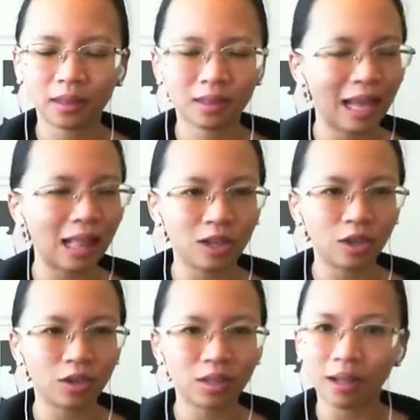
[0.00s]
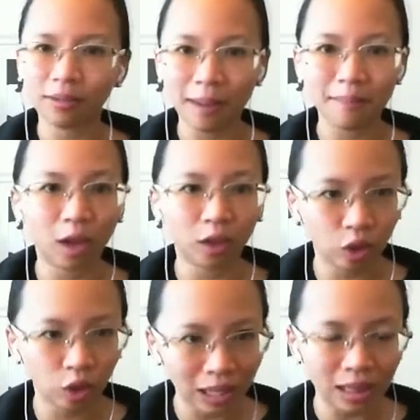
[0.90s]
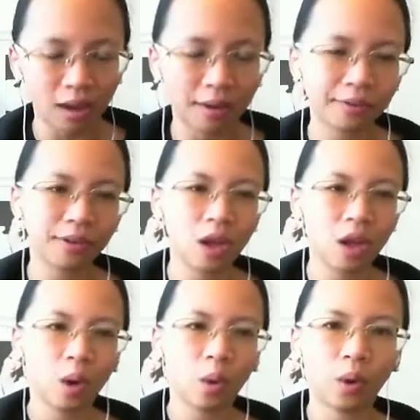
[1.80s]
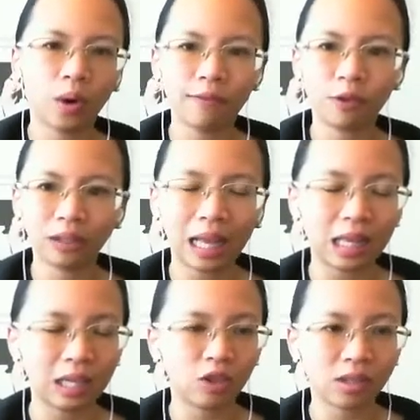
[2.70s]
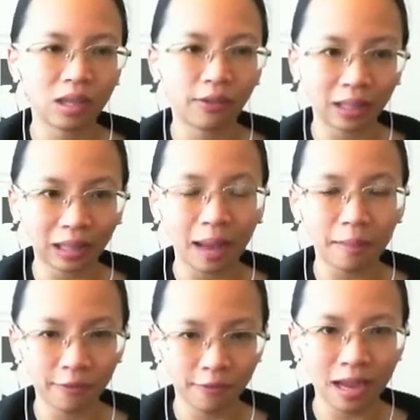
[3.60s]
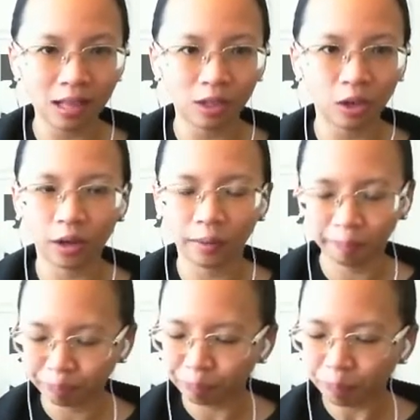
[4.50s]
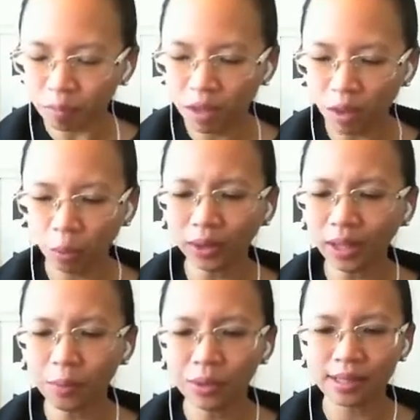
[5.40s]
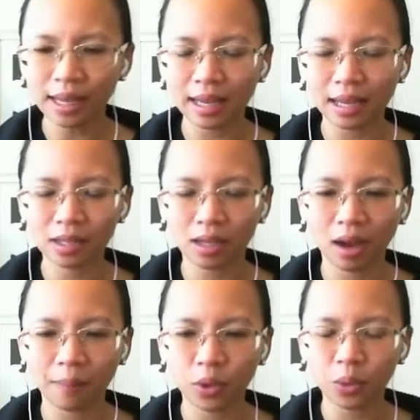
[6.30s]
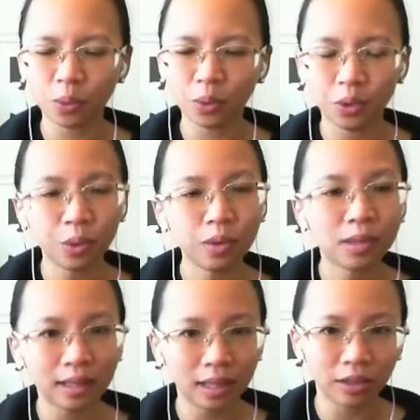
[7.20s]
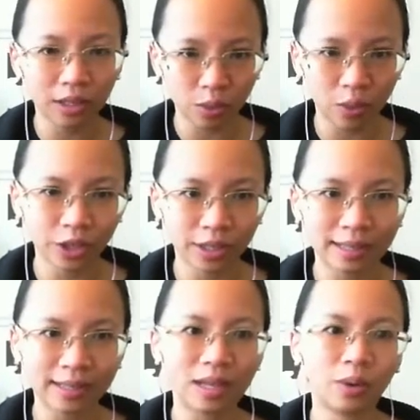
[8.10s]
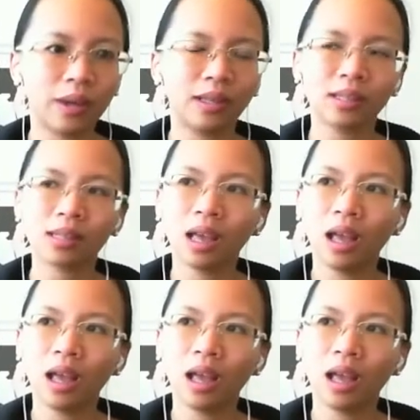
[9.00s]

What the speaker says: telling yourself, I'm not good enough, or if you're telling yourself that I'm a failure, what I would say is you use the TLC questioning sequence.